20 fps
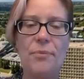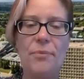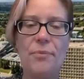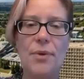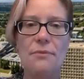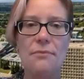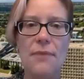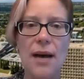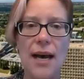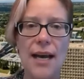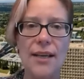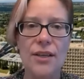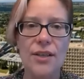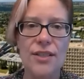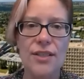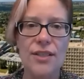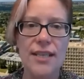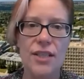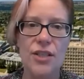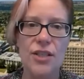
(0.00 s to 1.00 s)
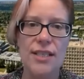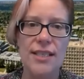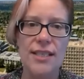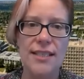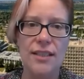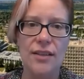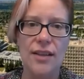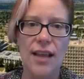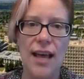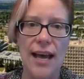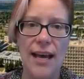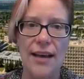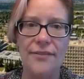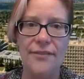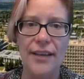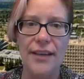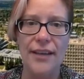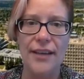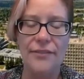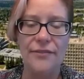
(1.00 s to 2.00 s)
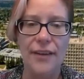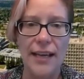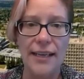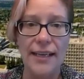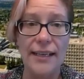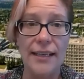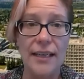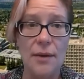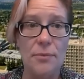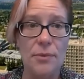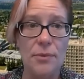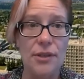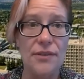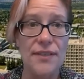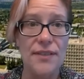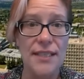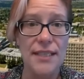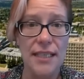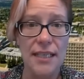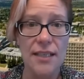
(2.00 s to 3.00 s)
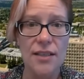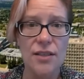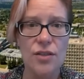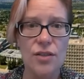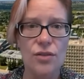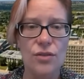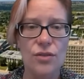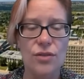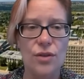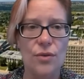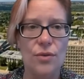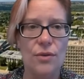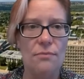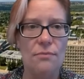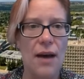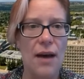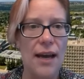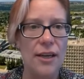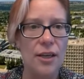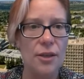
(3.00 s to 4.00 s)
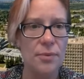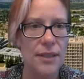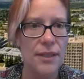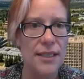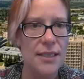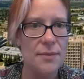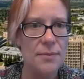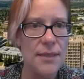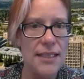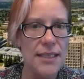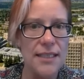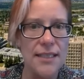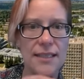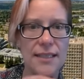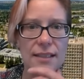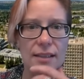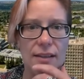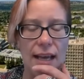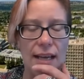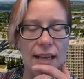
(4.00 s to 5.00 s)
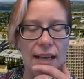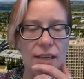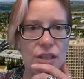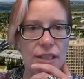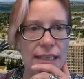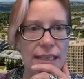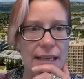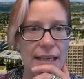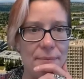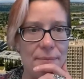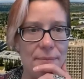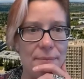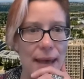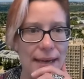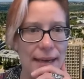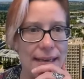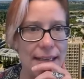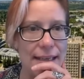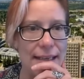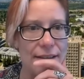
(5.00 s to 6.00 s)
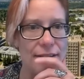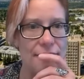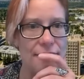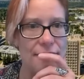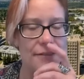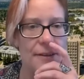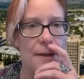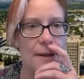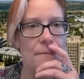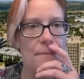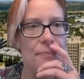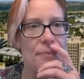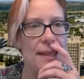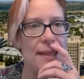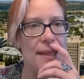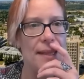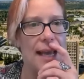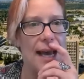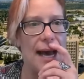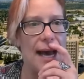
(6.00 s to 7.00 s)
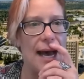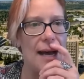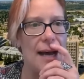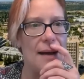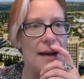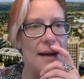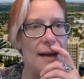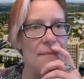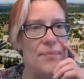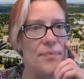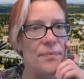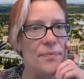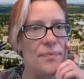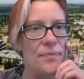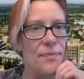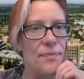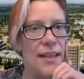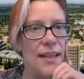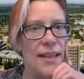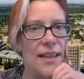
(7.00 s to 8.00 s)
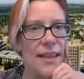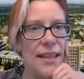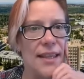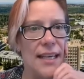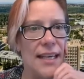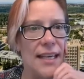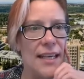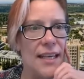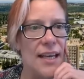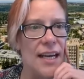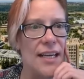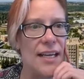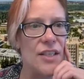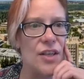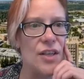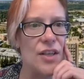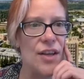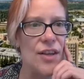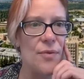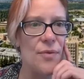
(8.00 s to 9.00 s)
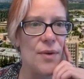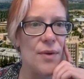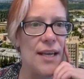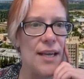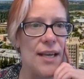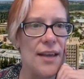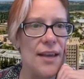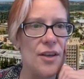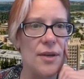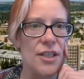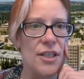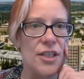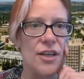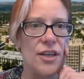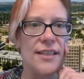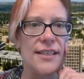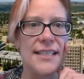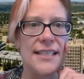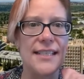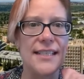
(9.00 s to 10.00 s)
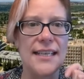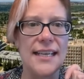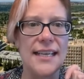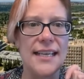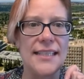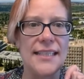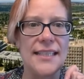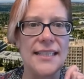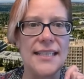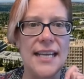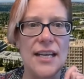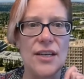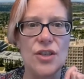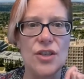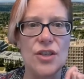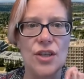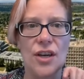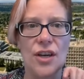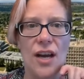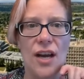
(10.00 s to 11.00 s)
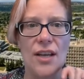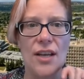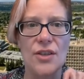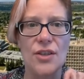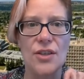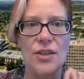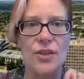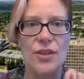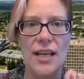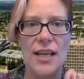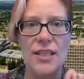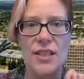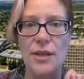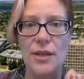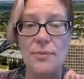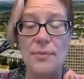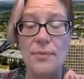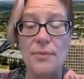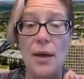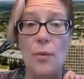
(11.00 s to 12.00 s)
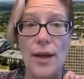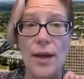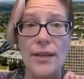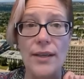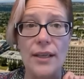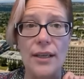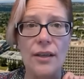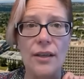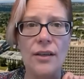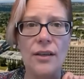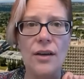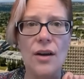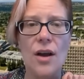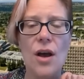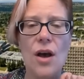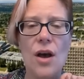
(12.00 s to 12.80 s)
but the minors actually still have a finite number of seats. So the minor placement is still actually competitive. Um, the I saw that we had the question, does it extend your undergrad degree by one year?